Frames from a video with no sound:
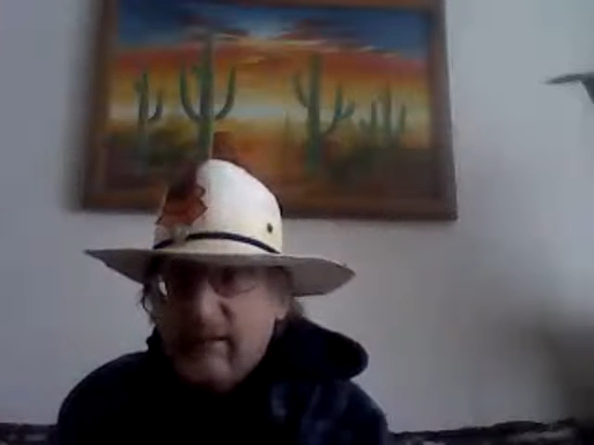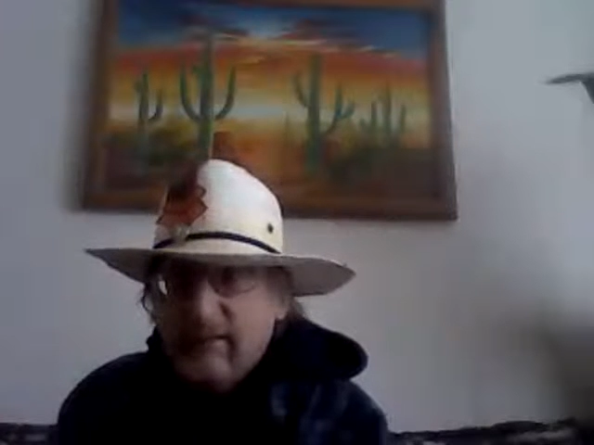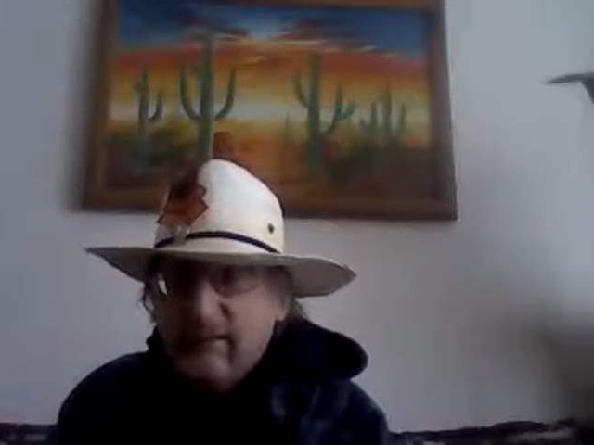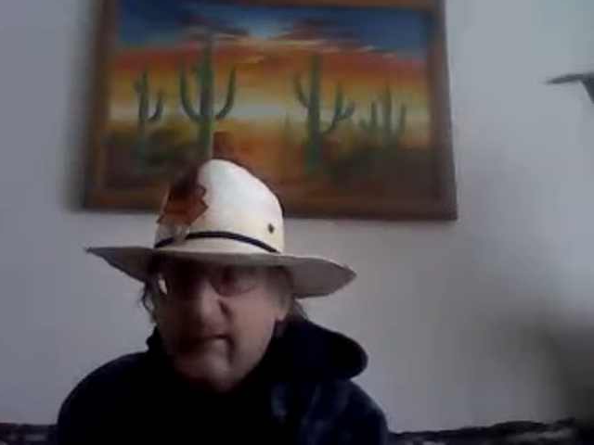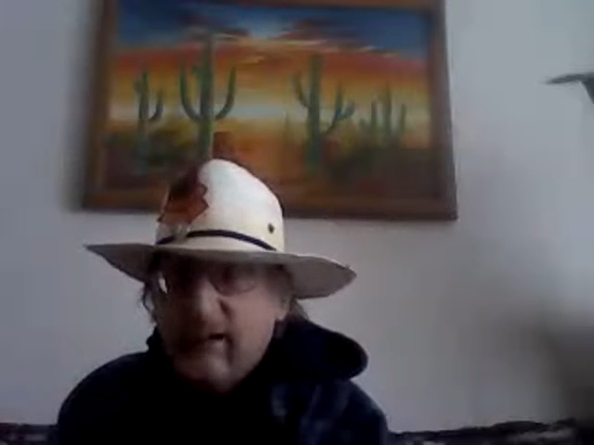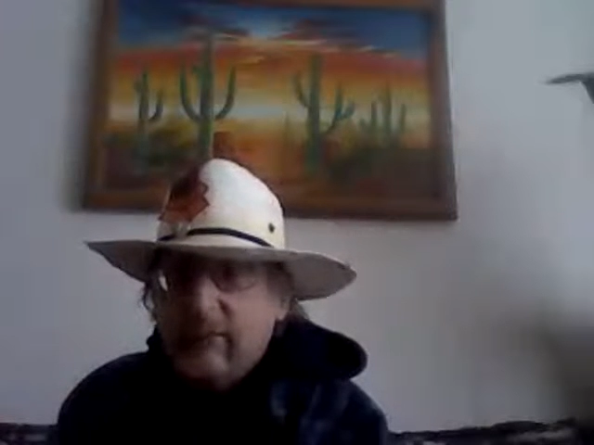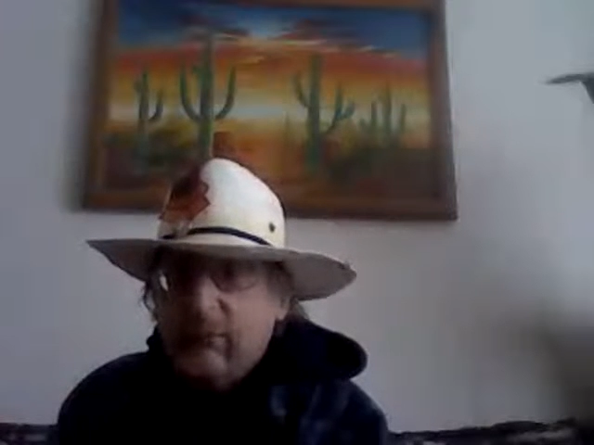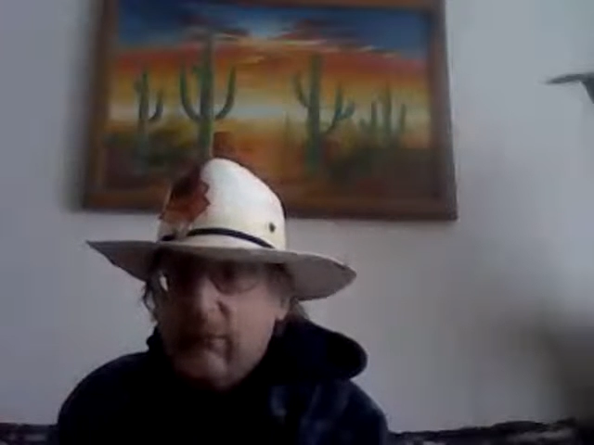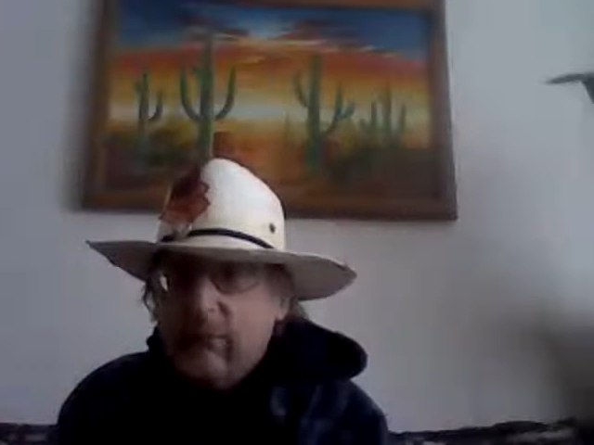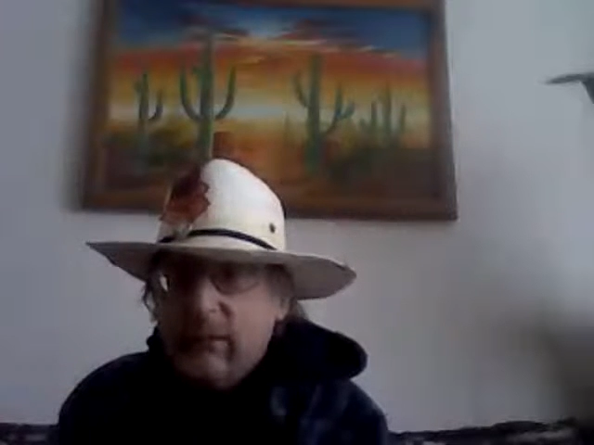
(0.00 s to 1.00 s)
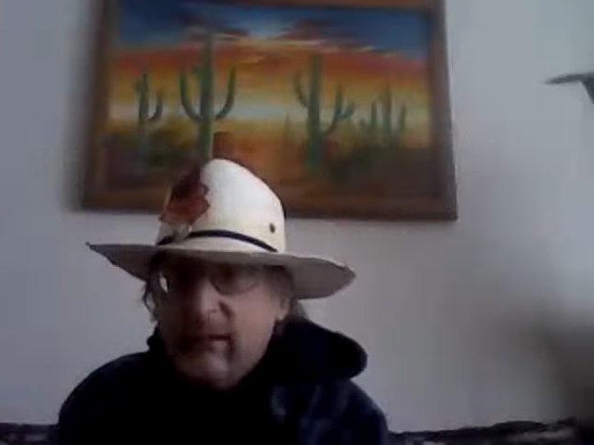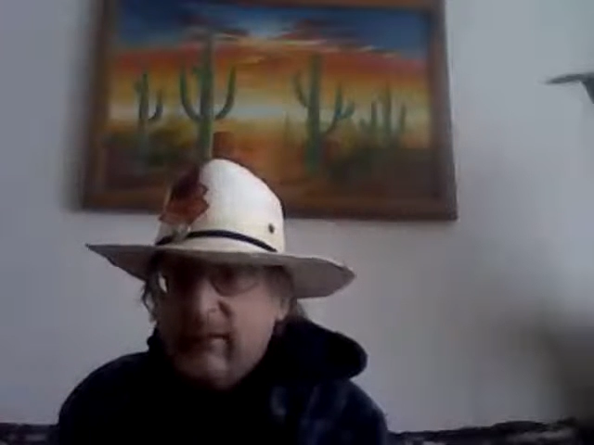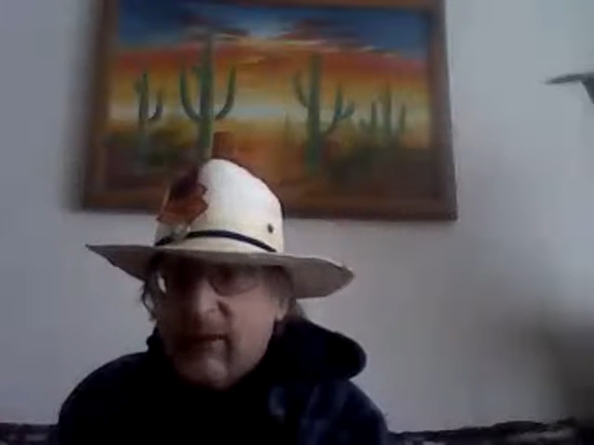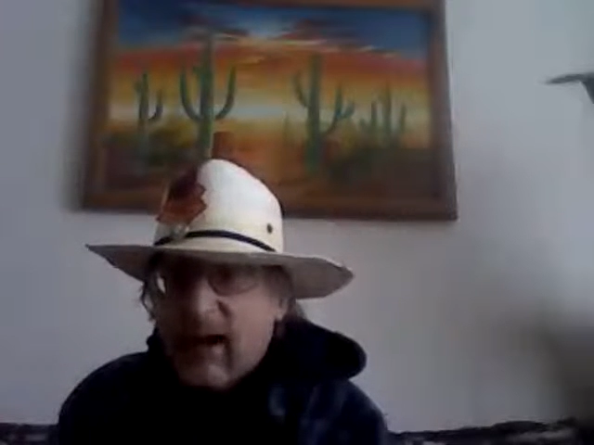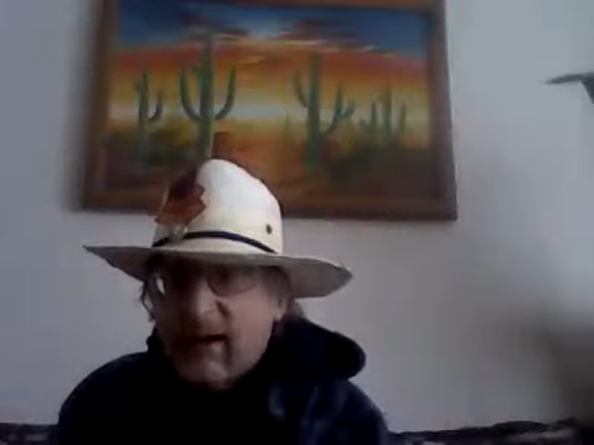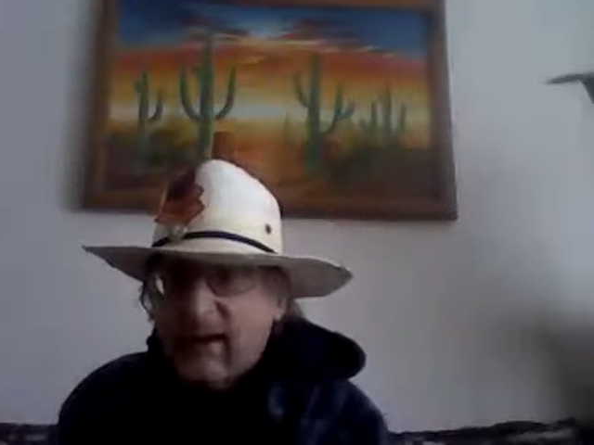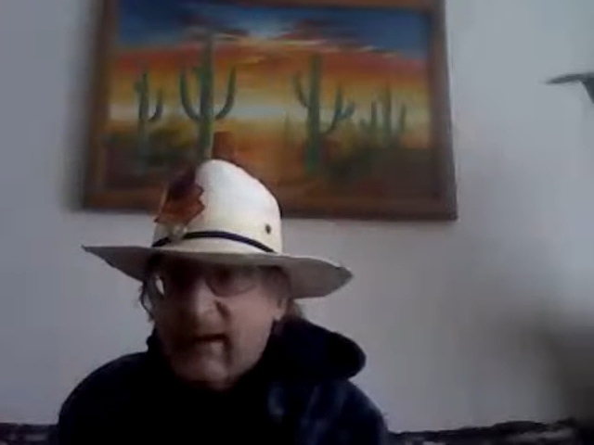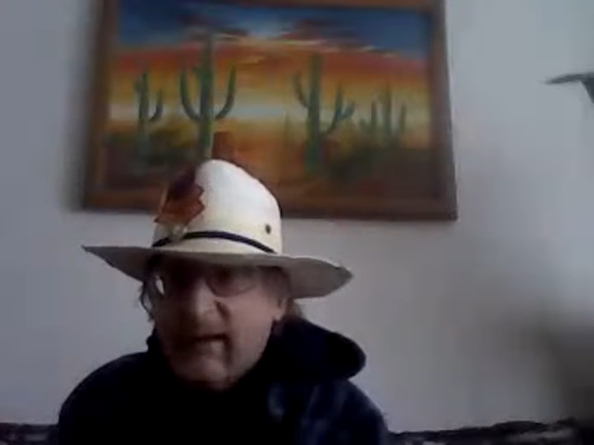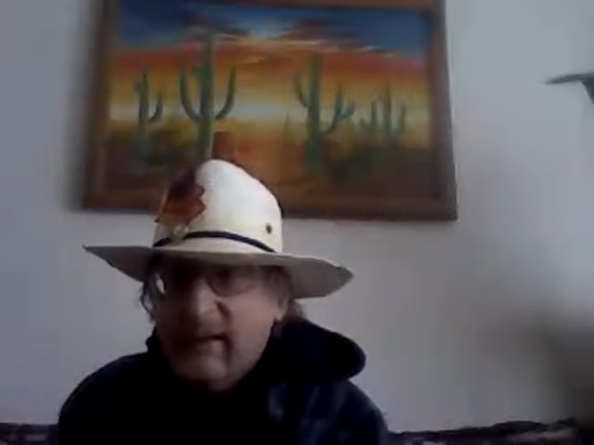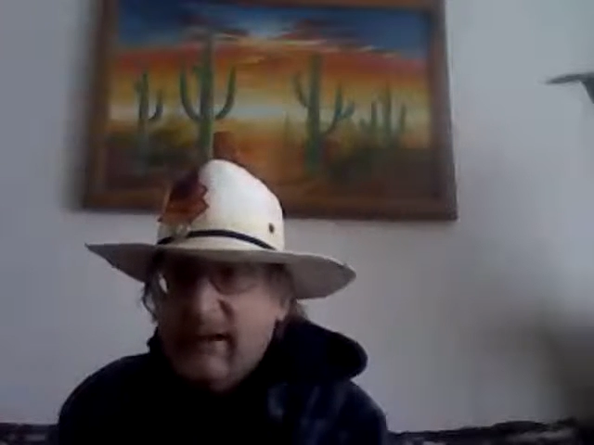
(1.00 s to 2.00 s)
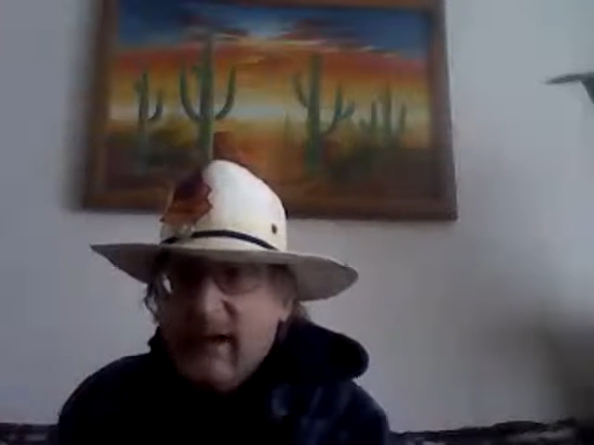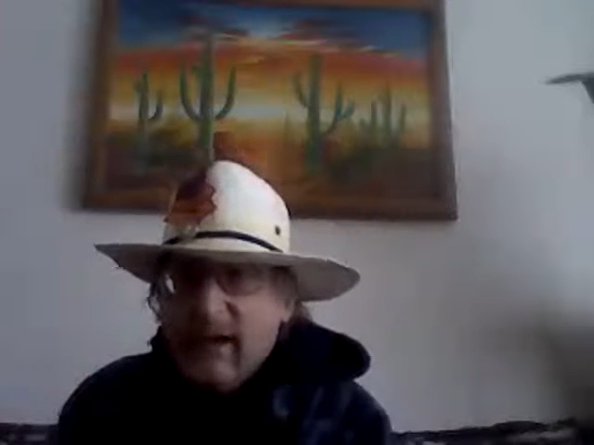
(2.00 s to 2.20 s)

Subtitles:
tend to get really crowded